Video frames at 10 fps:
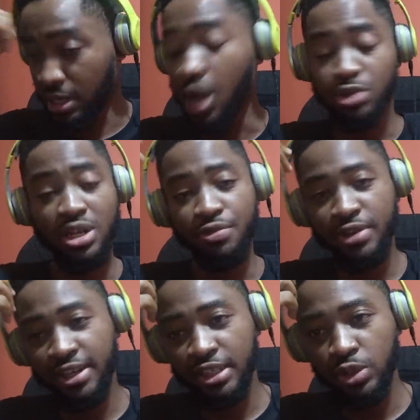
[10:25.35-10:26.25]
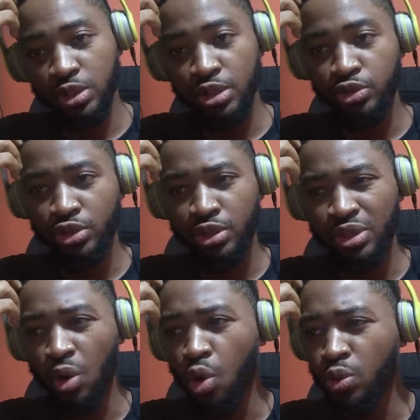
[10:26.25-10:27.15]
outside Africa, they, they,
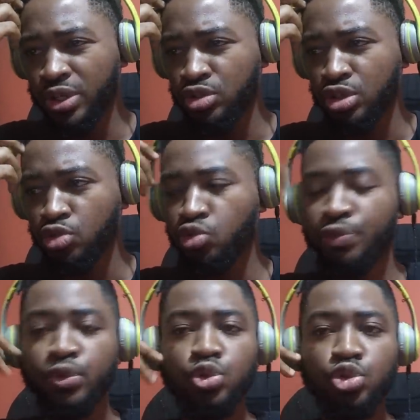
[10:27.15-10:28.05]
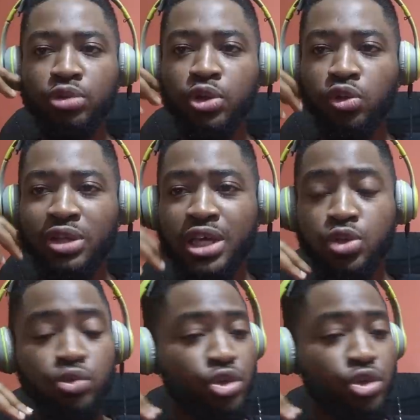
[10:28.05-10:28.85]
they always refuse to recognize you.